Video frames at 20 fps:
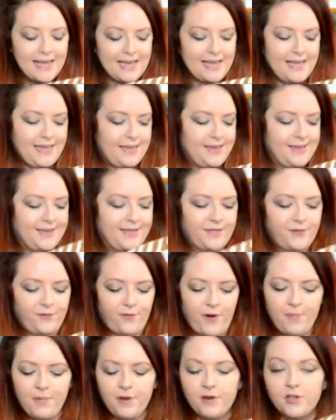It is
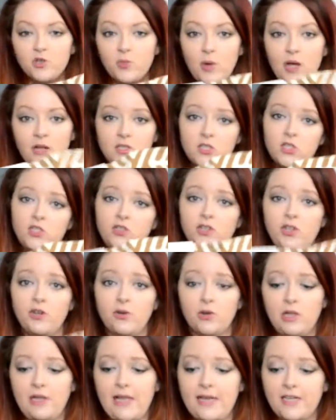from their Dwell
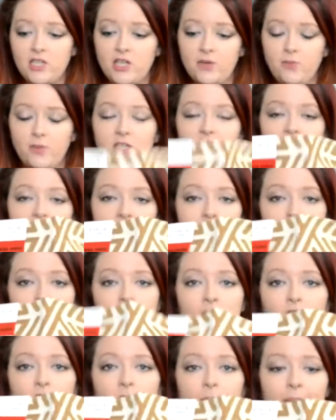Studio collection, which is a
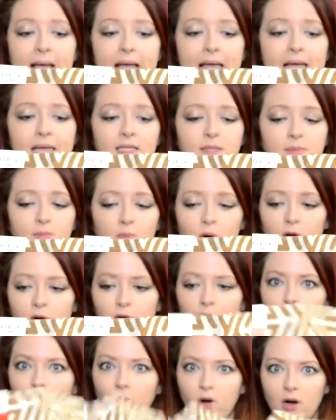little bit
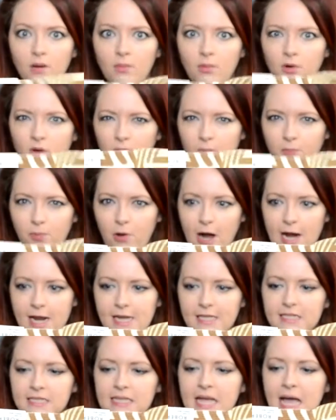more affordable in
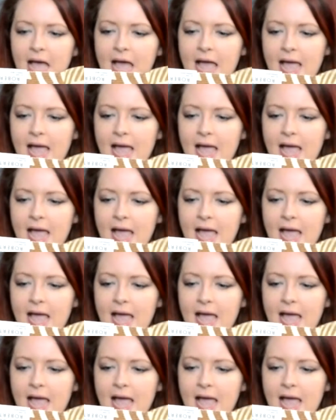price.